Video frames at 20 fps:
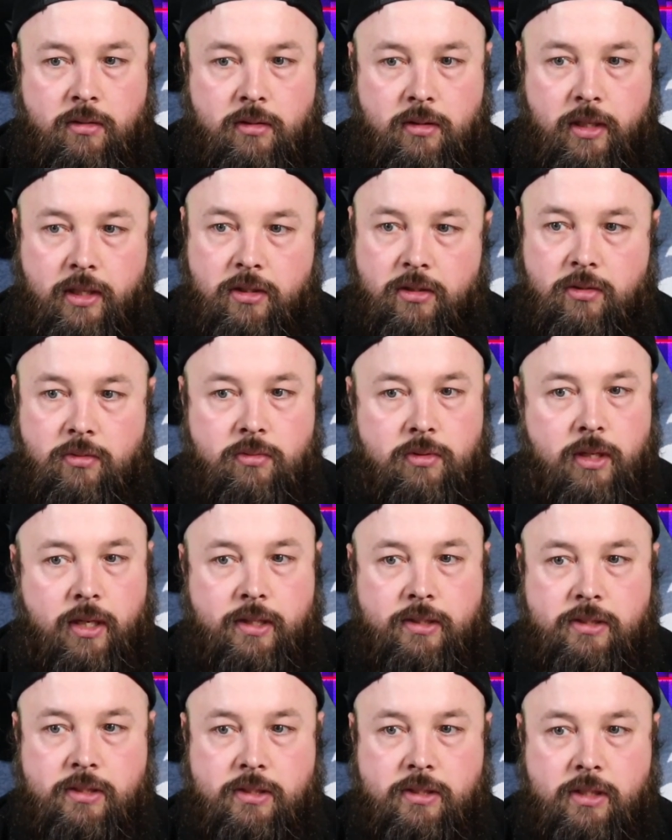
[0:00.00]
let you
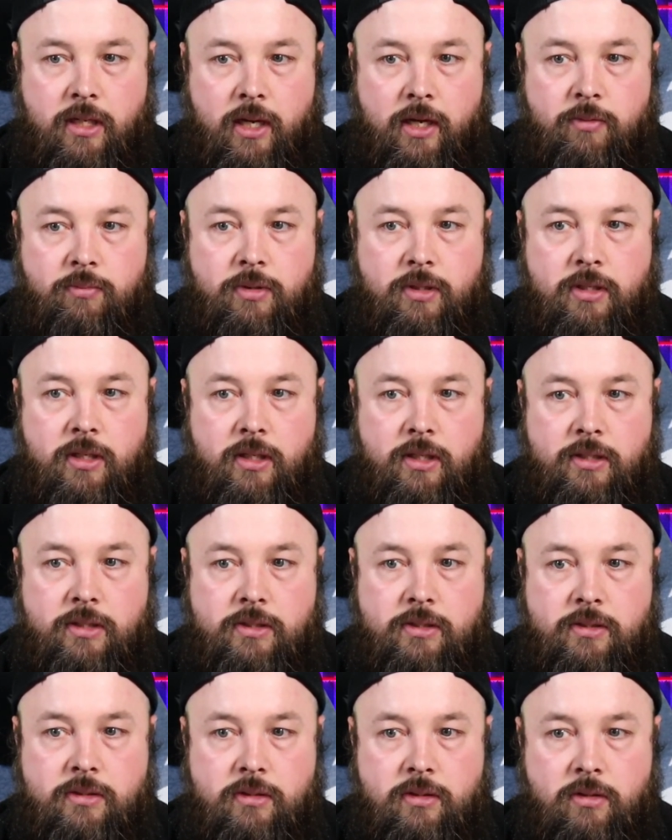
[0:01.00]
guys decide,
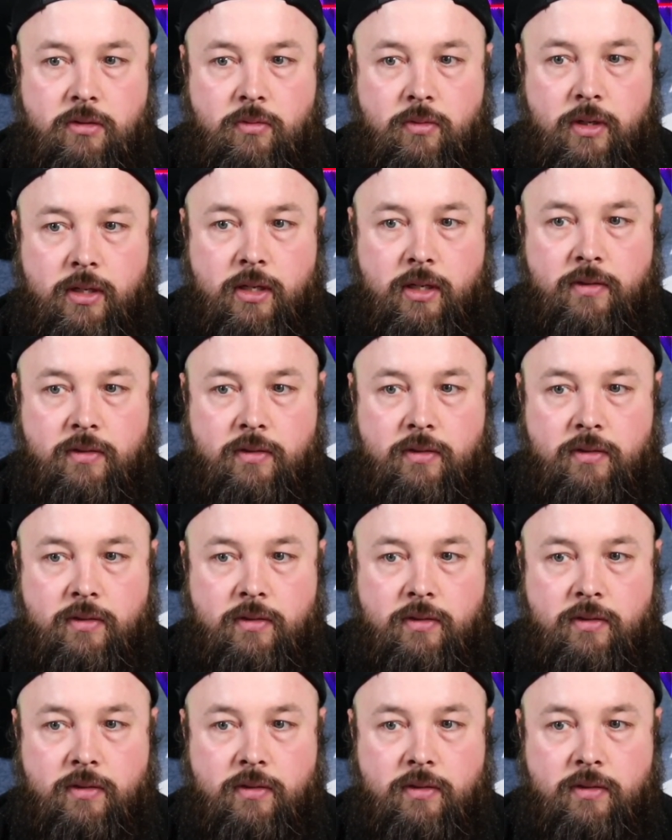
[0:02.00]
because you know what?